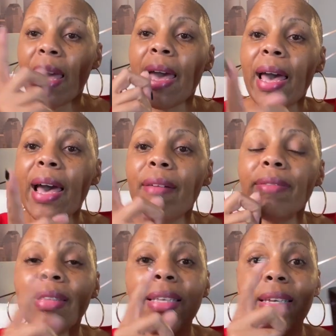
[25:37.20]

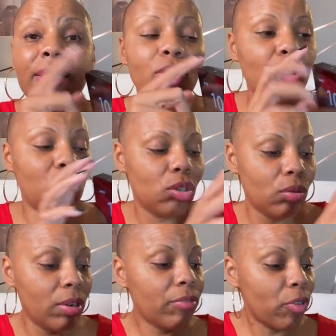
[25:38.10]
have this to
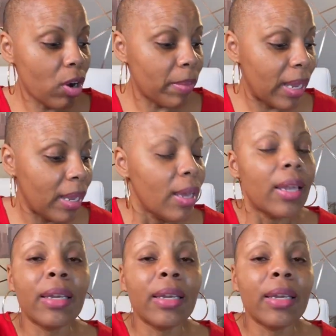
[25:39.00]
do it for me.